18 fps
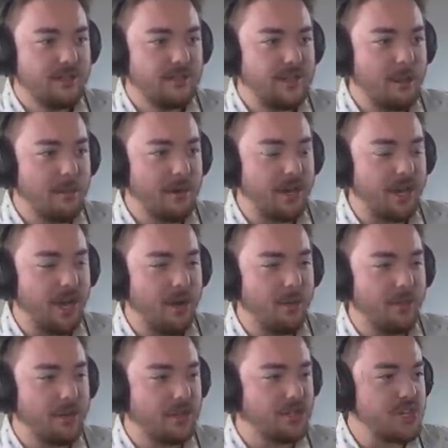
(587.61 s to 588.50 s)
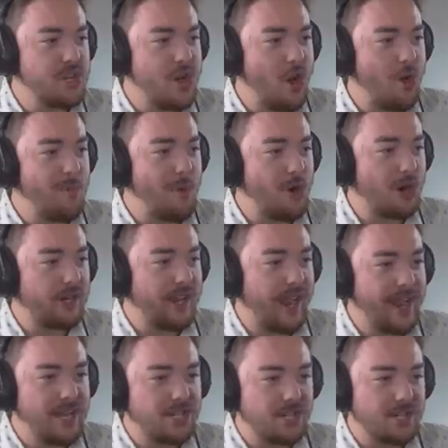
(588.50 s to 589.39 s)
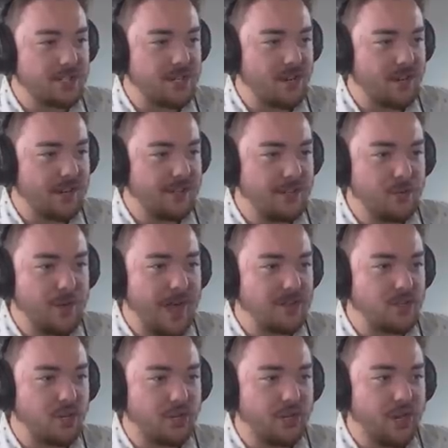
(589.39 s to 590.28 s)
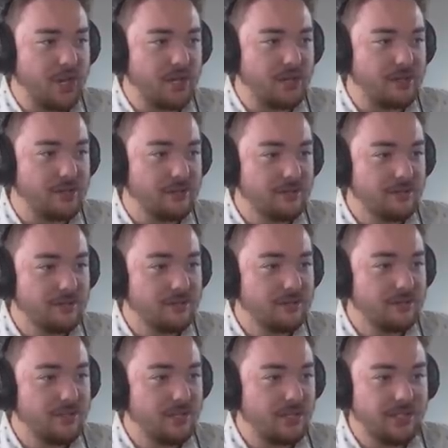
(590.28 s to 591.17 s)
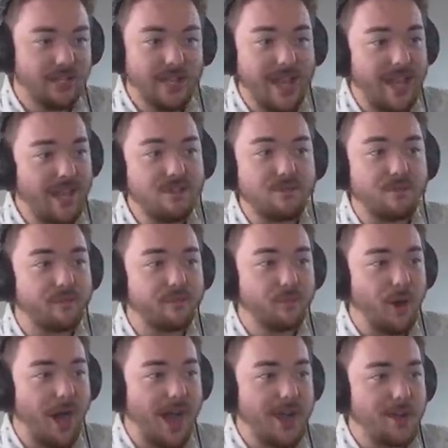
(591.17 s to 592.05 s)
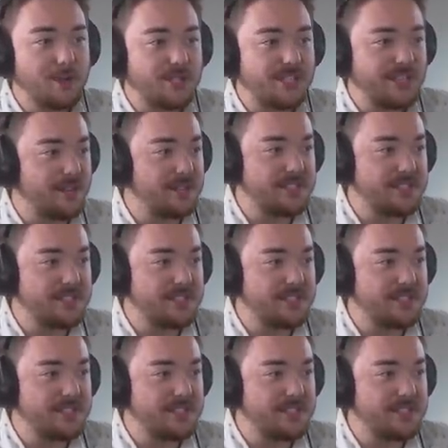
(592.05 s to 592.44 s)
There we go. There's no more cages. You're, you guys are good. You leave. Why are you still